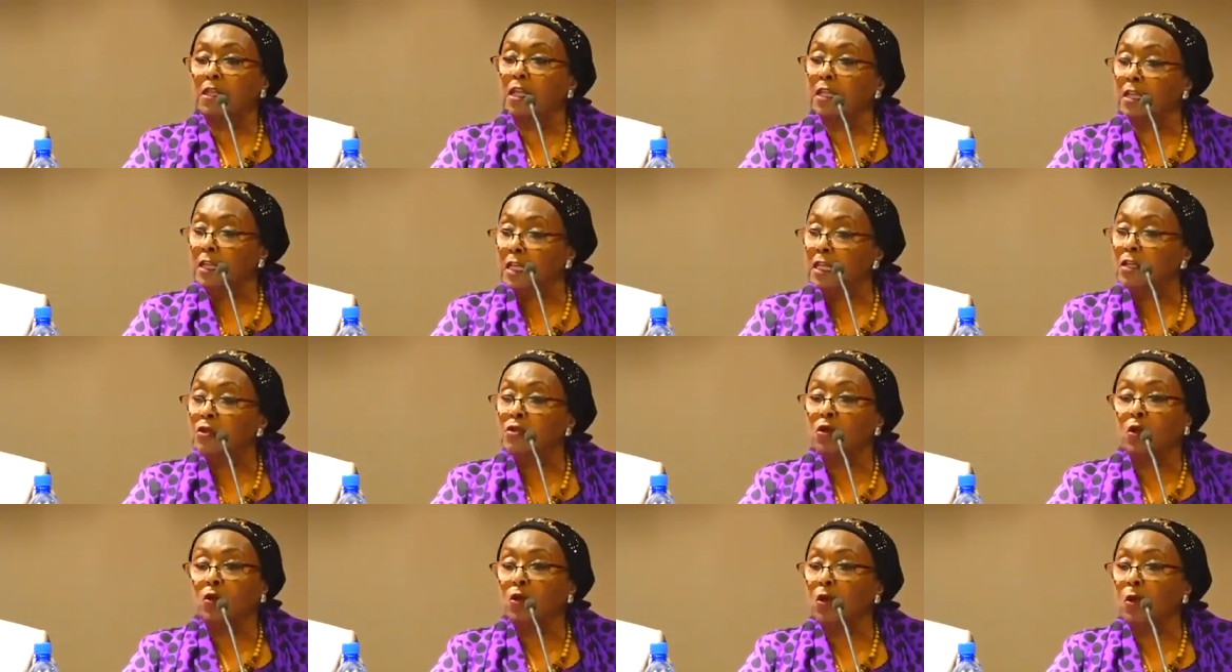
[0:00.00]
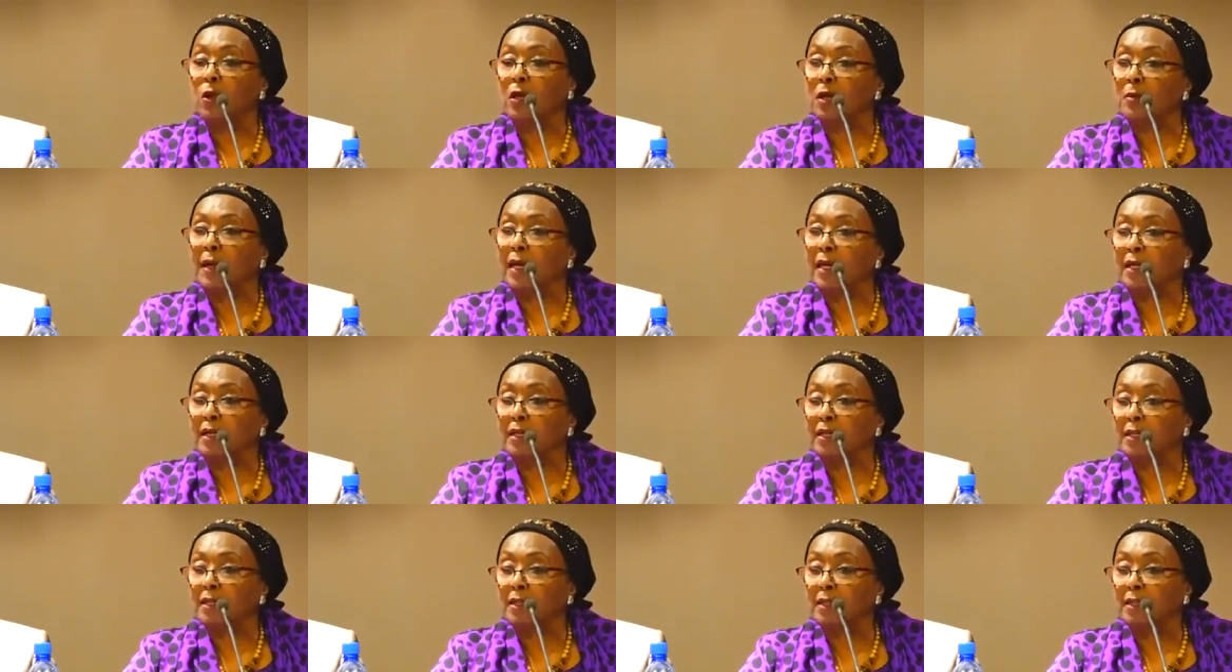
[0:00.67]
There is no going
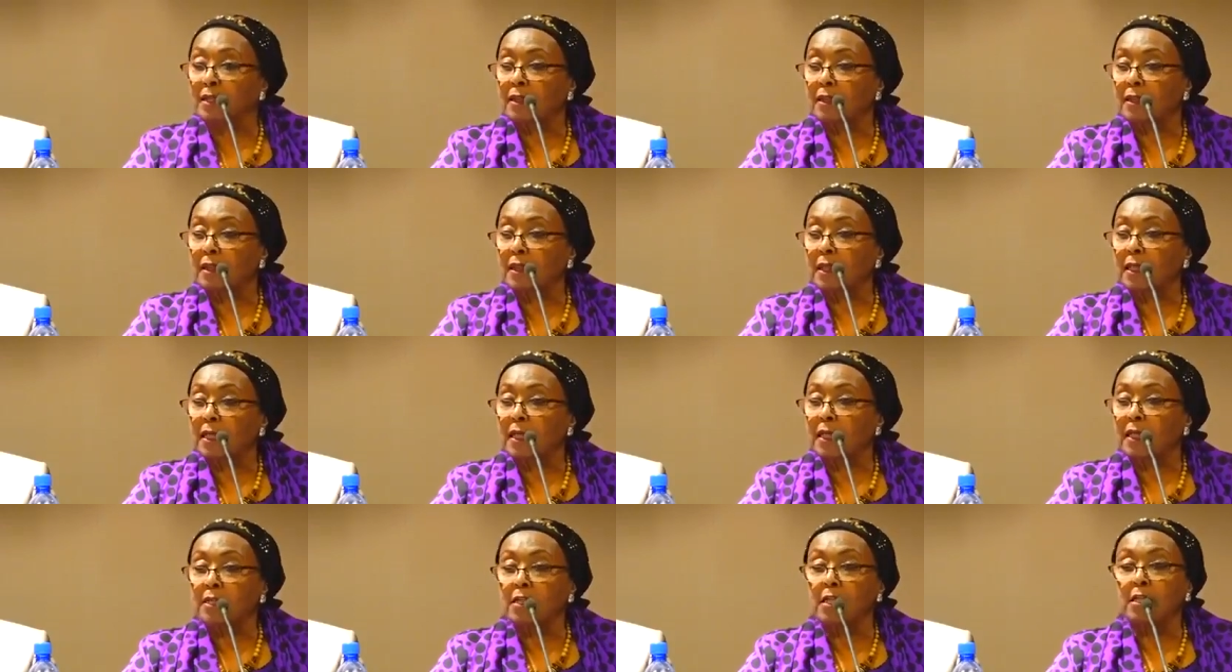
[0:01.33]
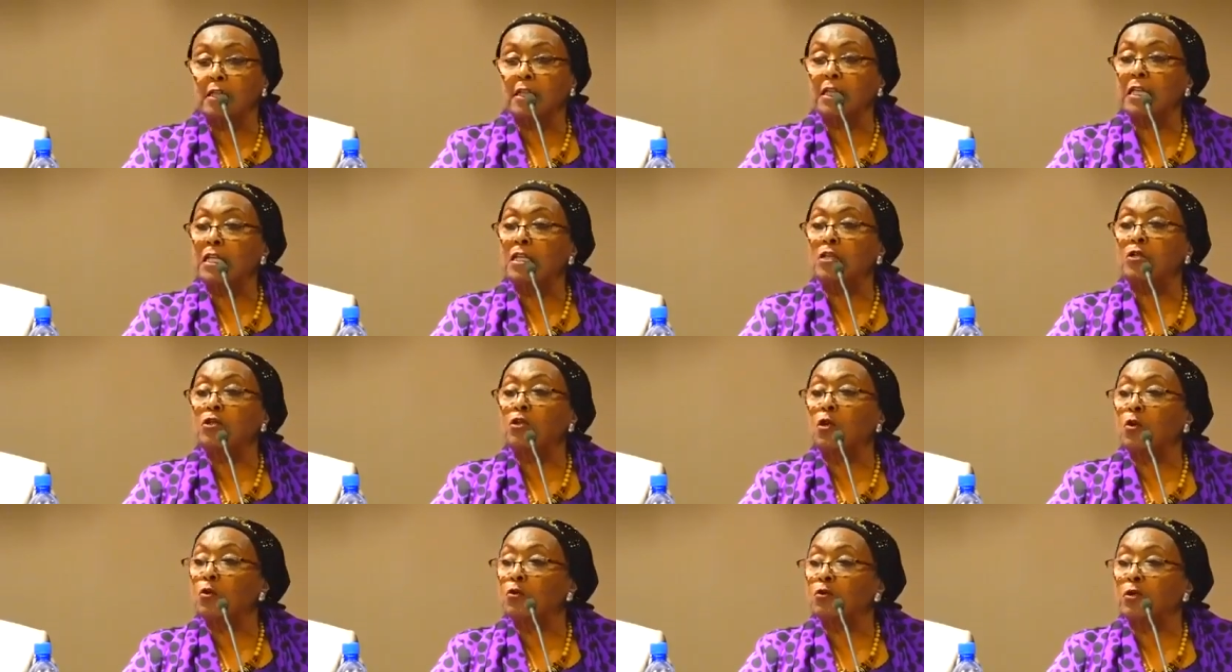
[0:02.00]
back. There
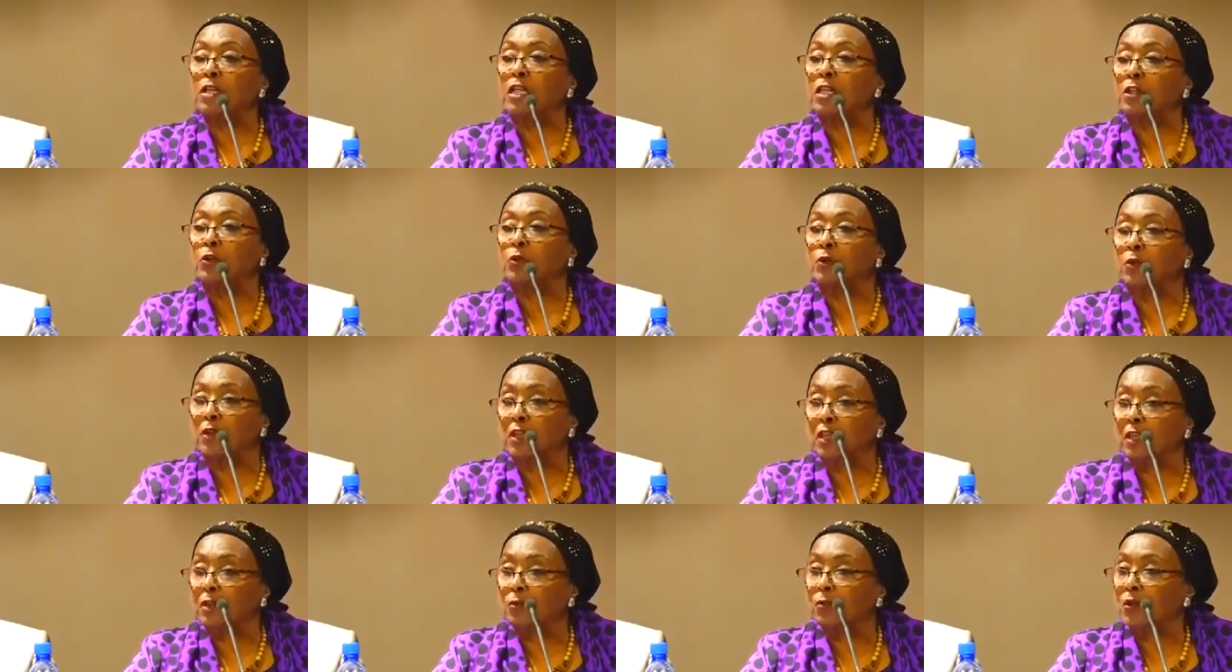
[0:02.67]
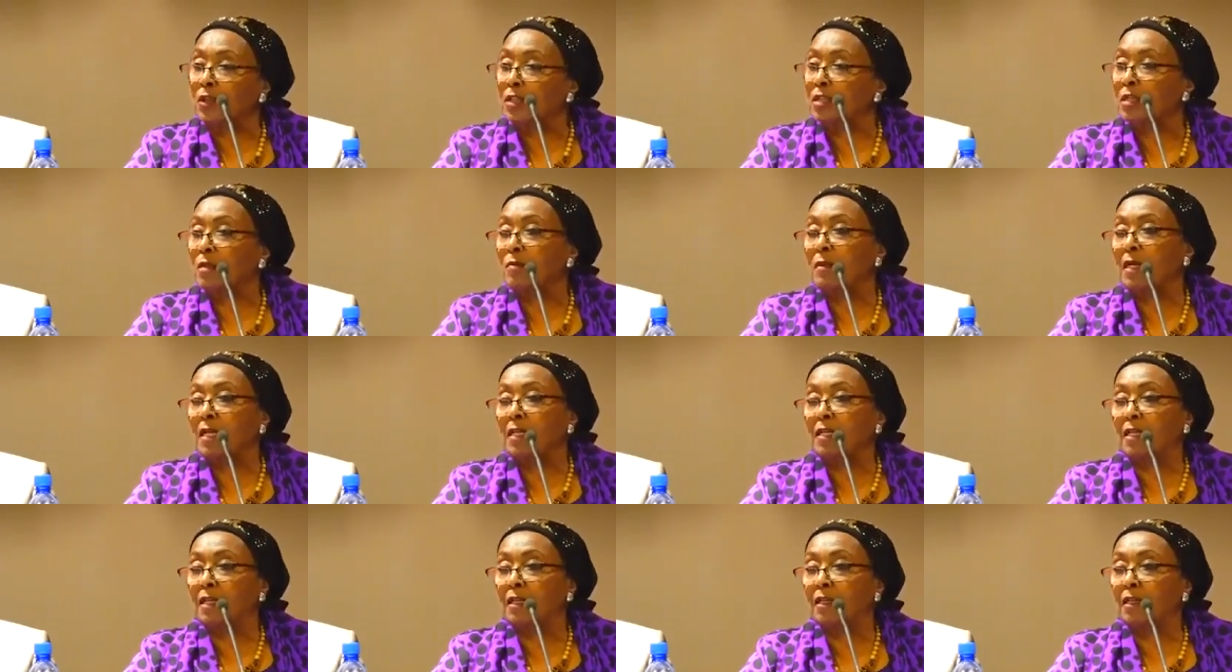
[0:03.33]
is no reunion with
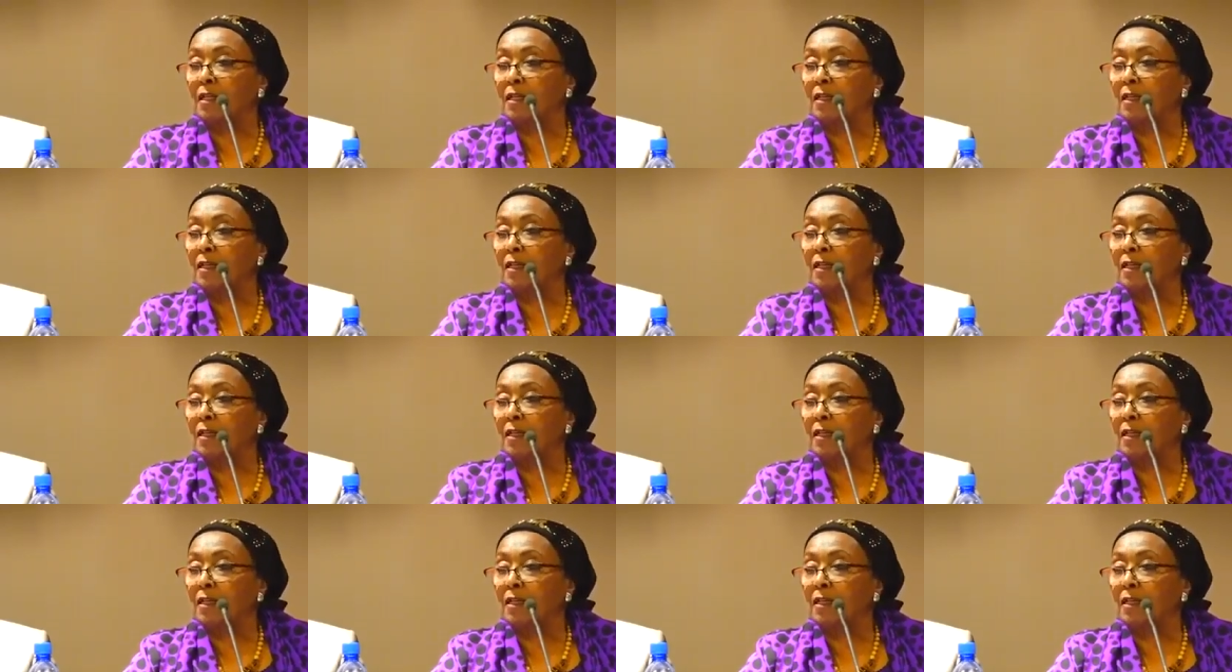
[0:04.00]
Somalia.